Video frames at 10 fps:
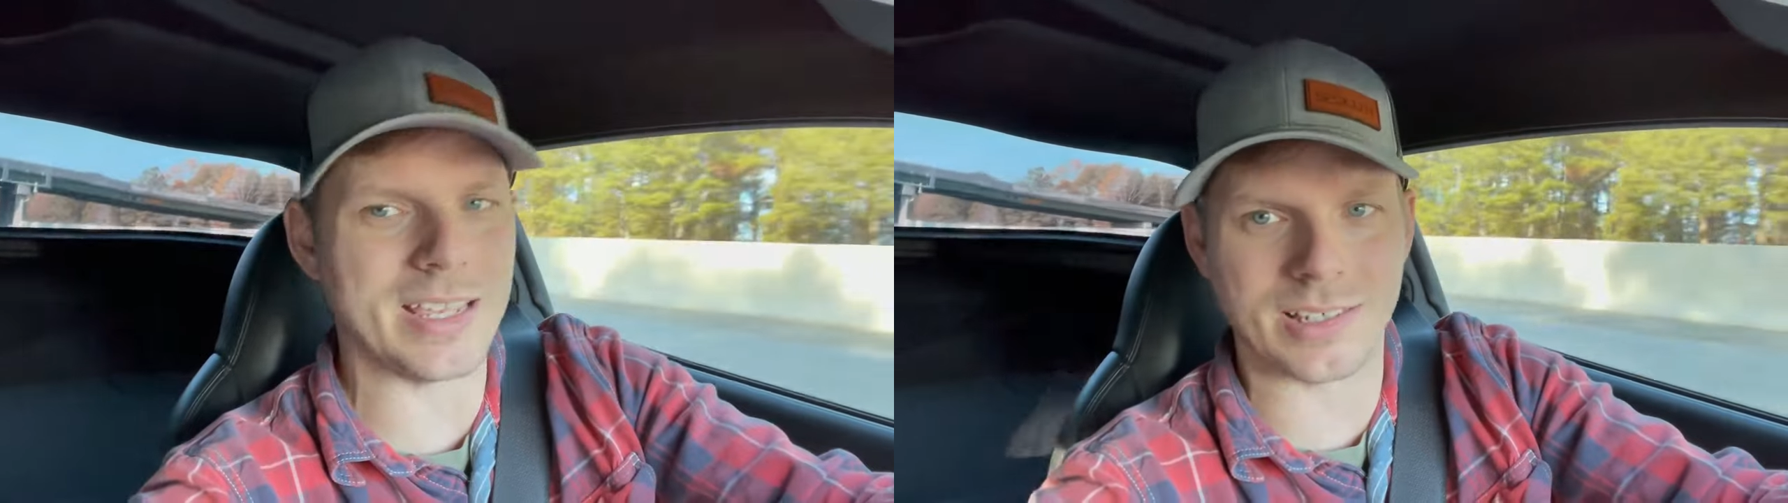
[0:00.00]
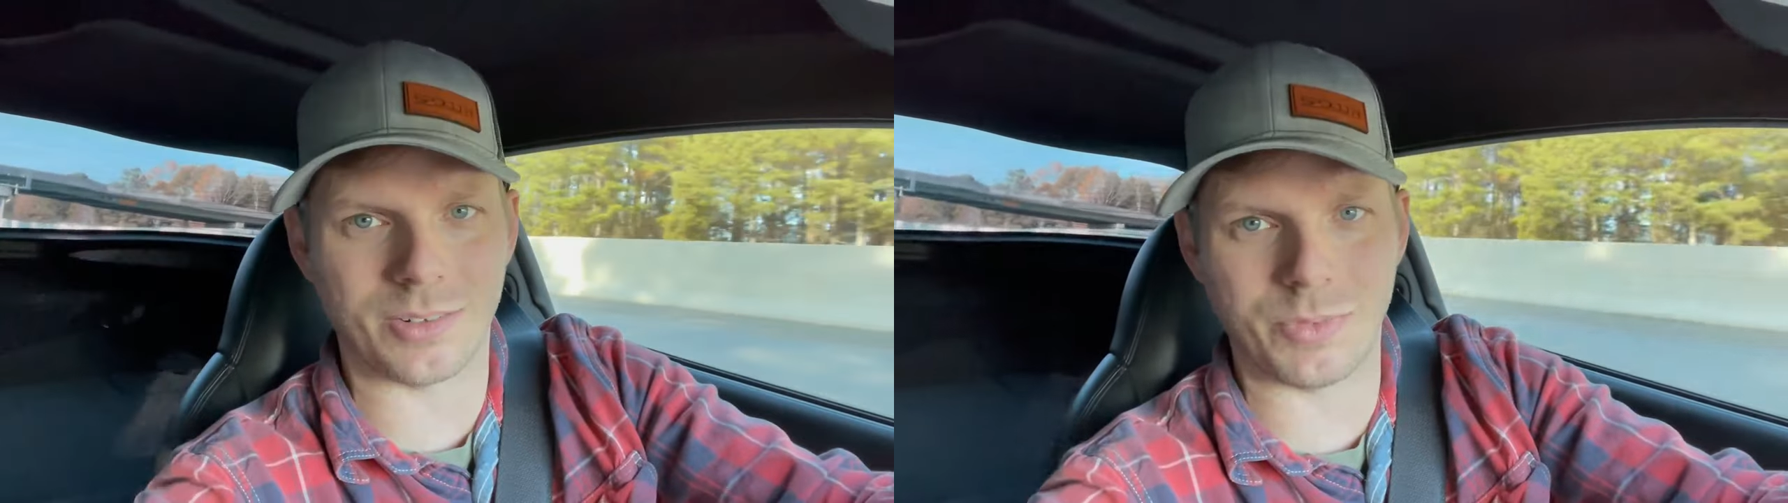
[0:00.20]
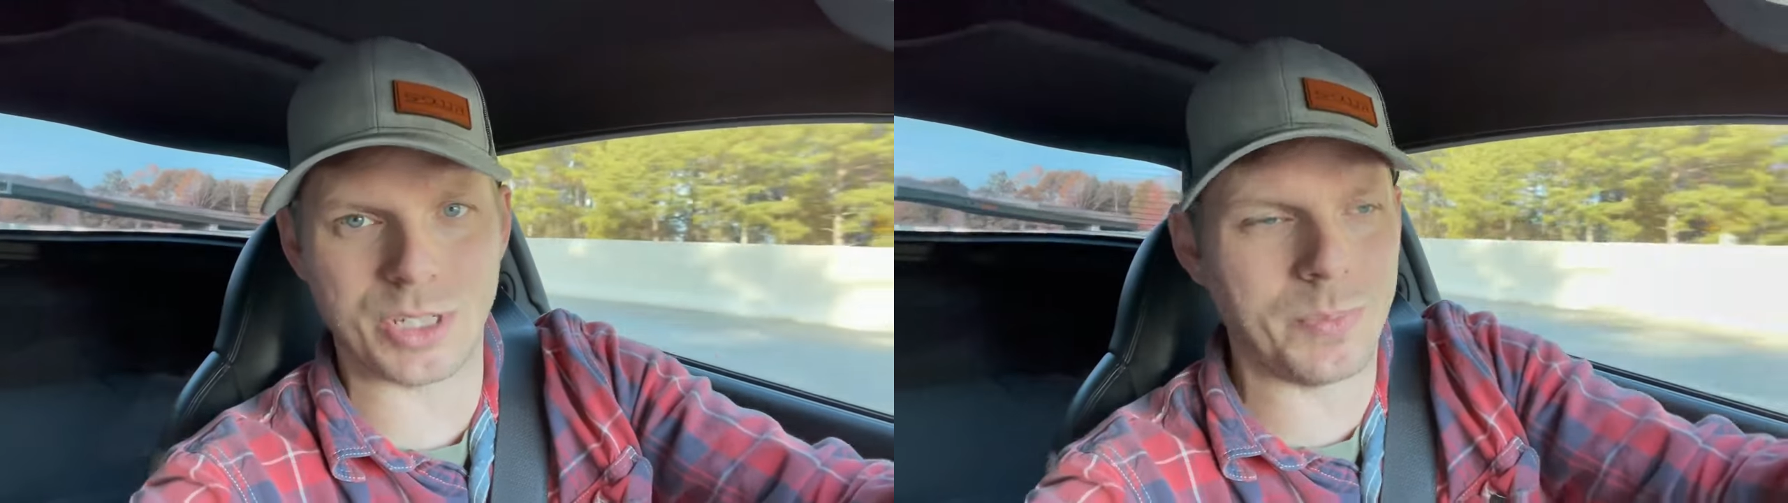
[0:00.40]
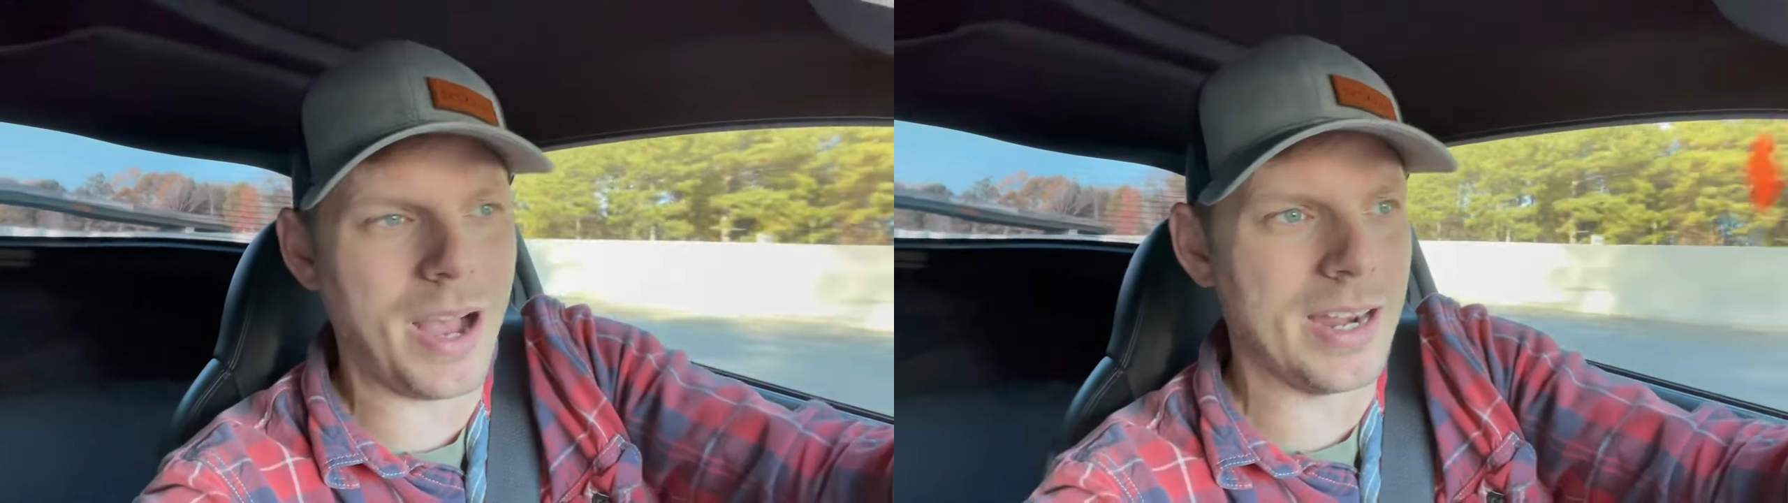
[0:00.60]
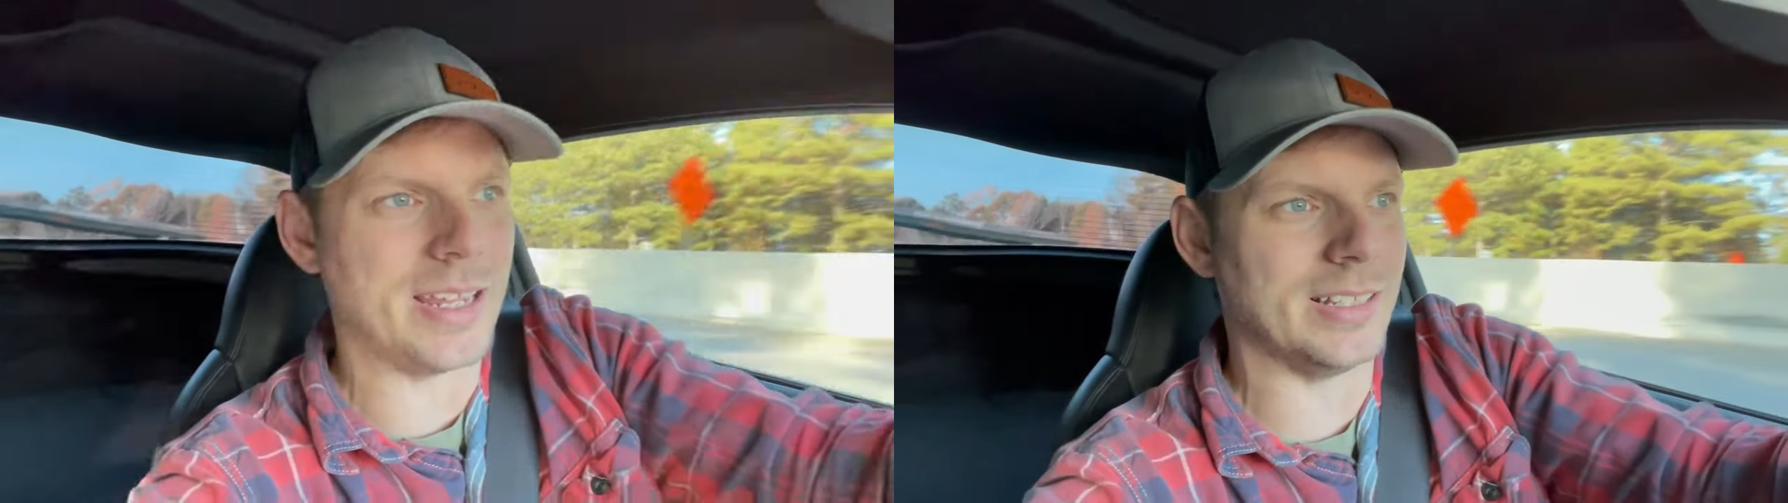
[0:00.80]
isn't
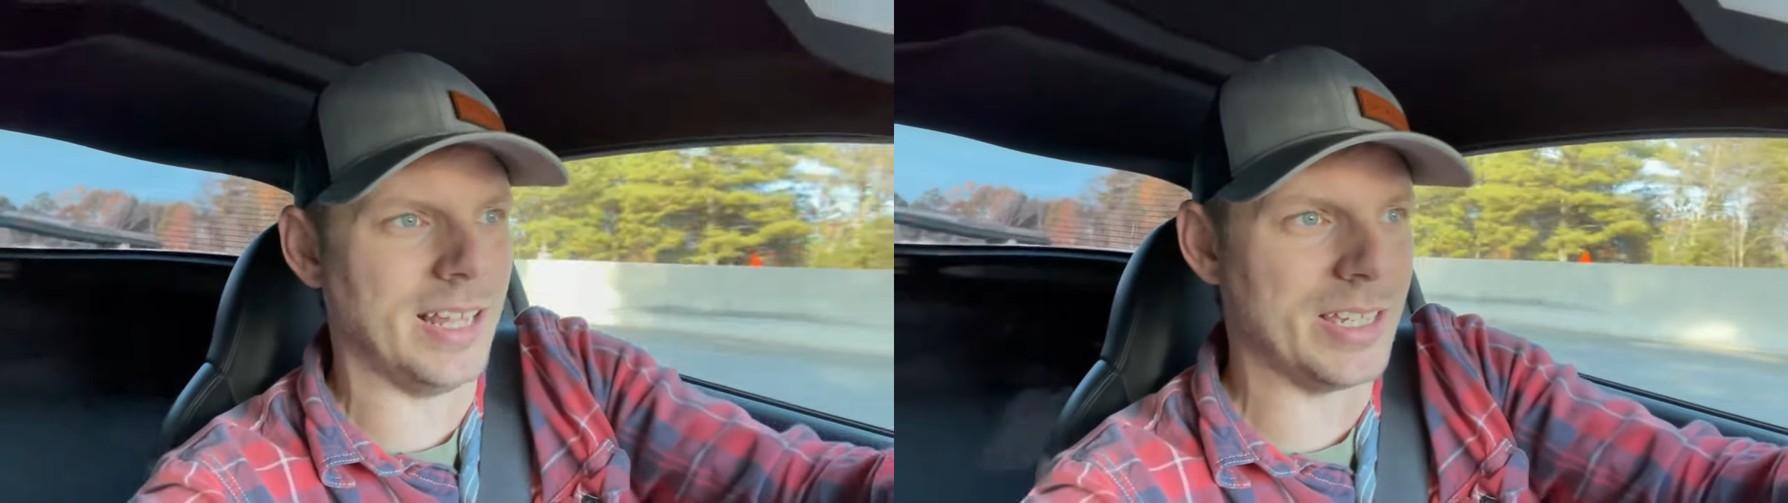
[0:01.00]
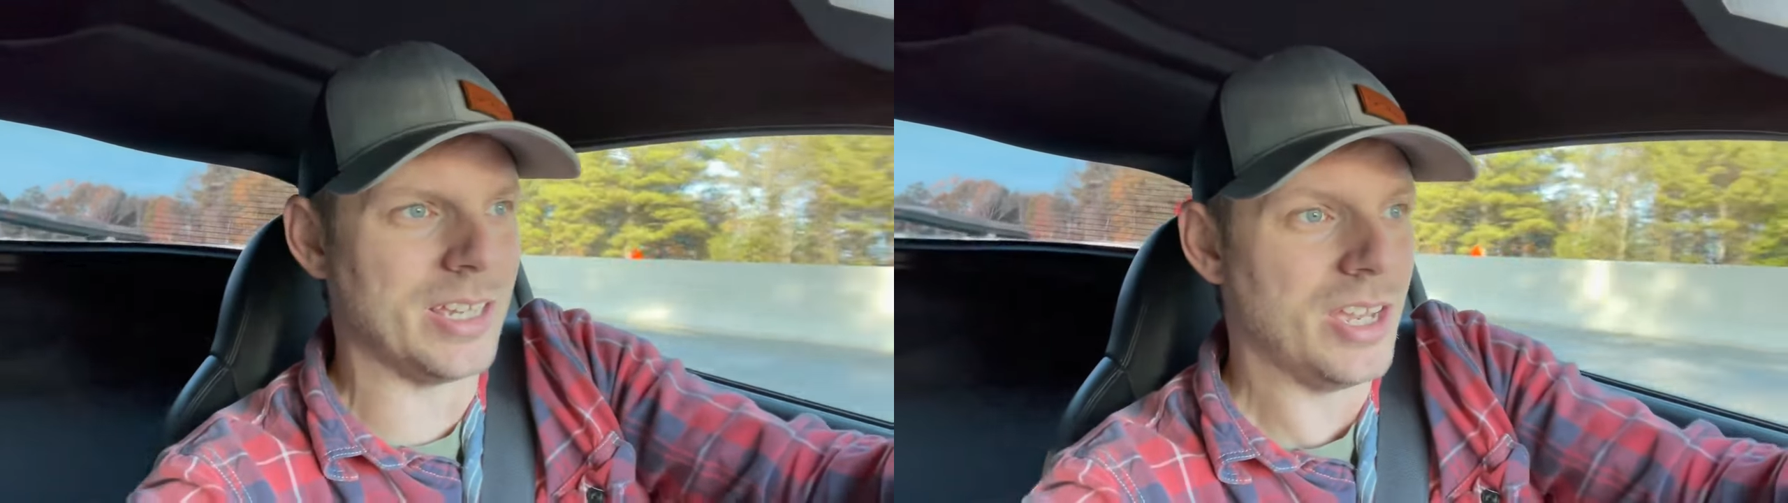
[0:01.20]
responding like